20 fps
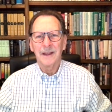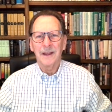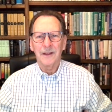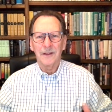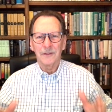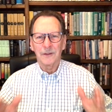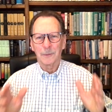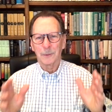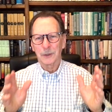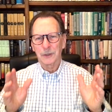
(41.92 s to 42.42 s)

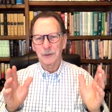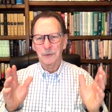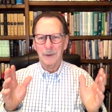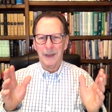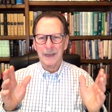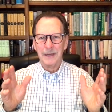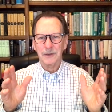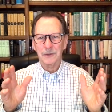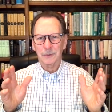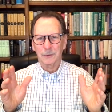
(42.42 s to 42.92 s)
There were two
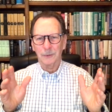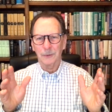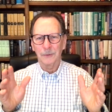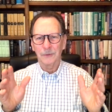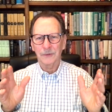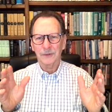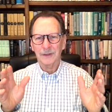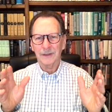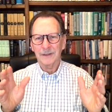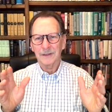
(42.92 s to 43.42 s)

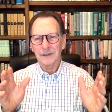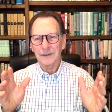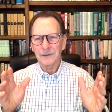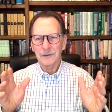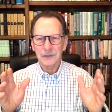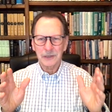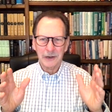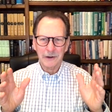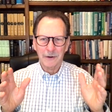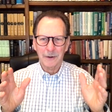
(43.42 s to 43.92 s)
angels,
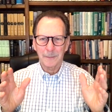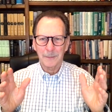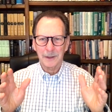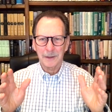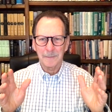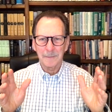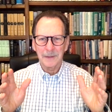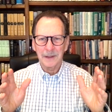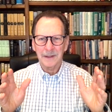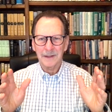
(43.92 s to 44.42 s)

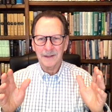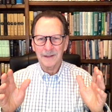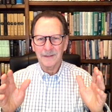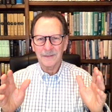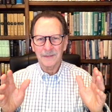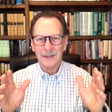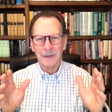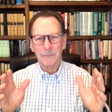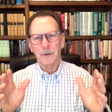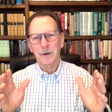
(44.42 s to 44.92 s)
cherubim,
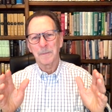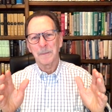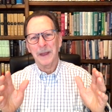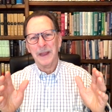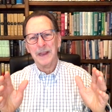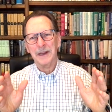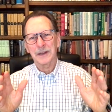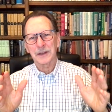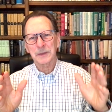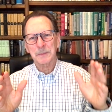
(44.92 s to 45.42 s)
that were
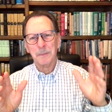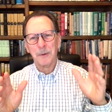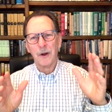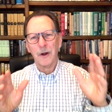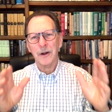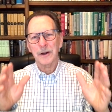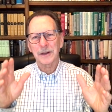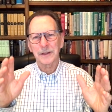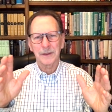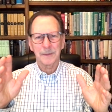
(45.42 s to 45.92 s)
made as
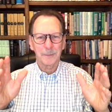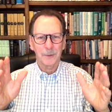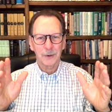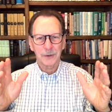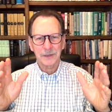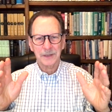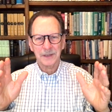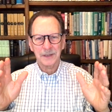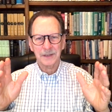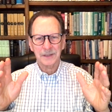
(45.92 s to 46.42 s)
part of the
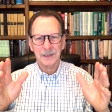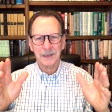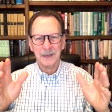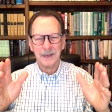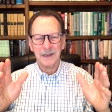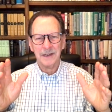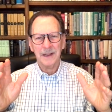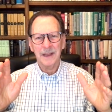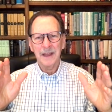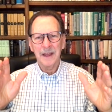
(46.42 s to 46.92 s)
mercy
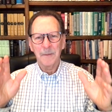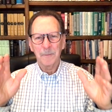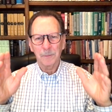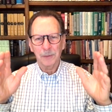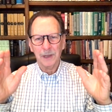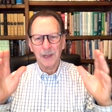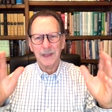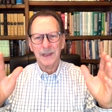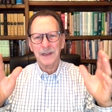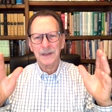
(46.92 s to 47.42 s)
seat
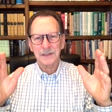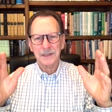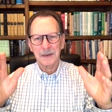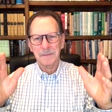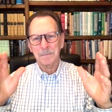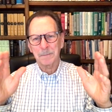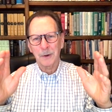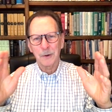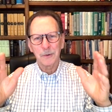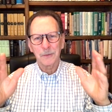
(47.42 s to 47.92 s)
placed
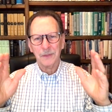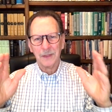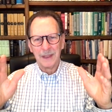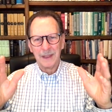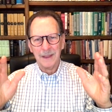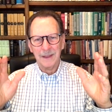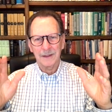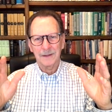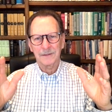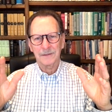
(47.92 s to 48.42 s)
at both
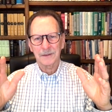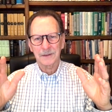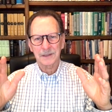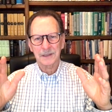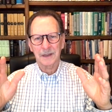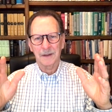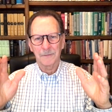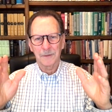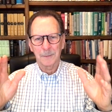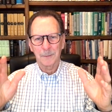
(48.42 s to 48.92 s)
ends
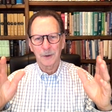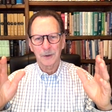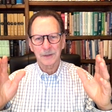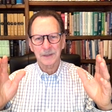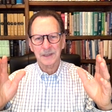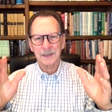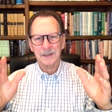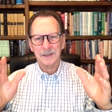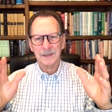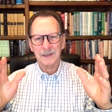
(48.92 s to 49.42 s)
of the
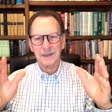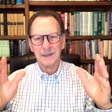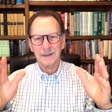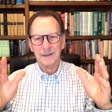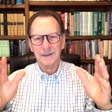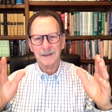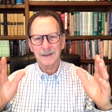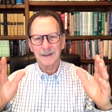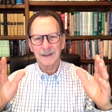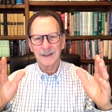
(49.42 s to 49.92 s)
mercy seat.
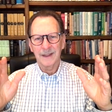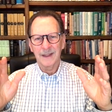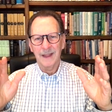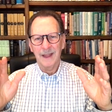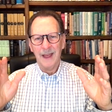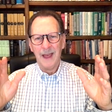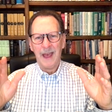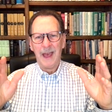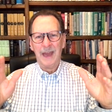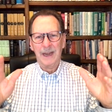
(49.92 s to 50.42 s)

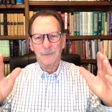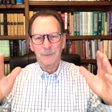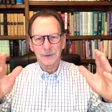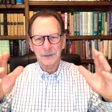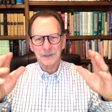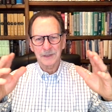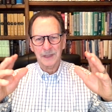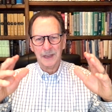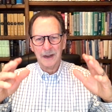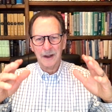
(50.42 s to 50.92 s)
And it
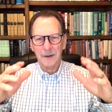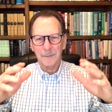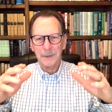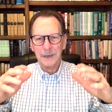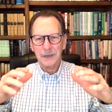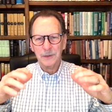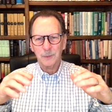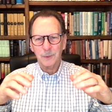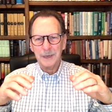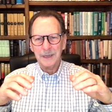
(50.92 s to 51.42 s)
was there
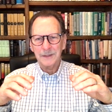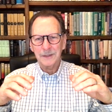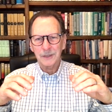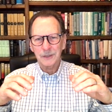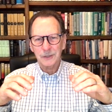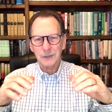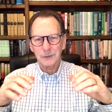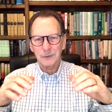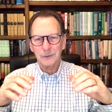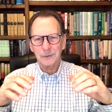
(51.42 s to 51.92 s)
between the
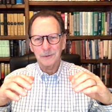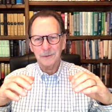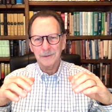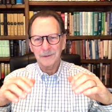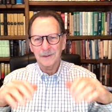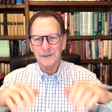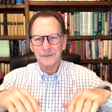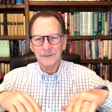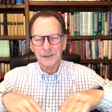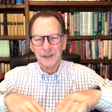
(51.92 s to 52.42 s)
two
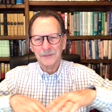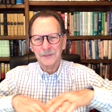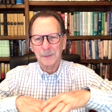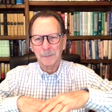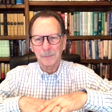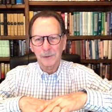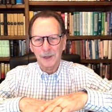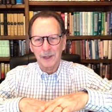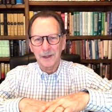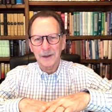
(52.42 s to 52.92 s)
that the
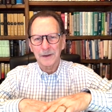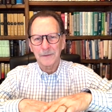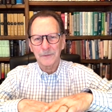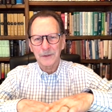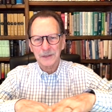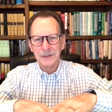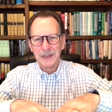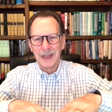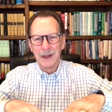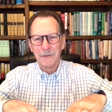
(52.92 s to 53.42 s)
blood of the
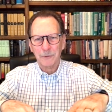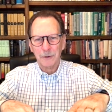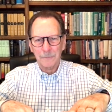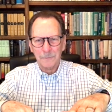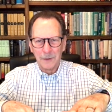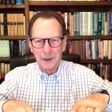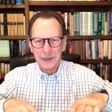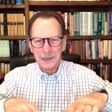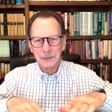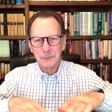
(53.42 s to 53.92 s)

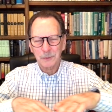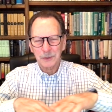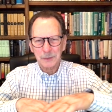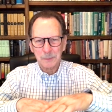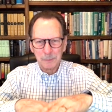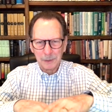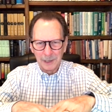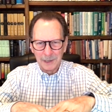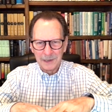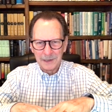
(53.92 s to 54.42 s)
sacrifice was
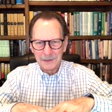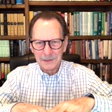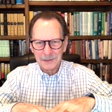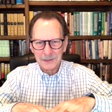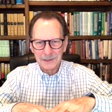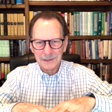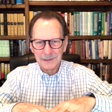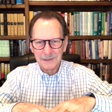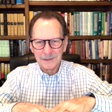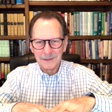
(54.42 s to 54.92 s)
placed.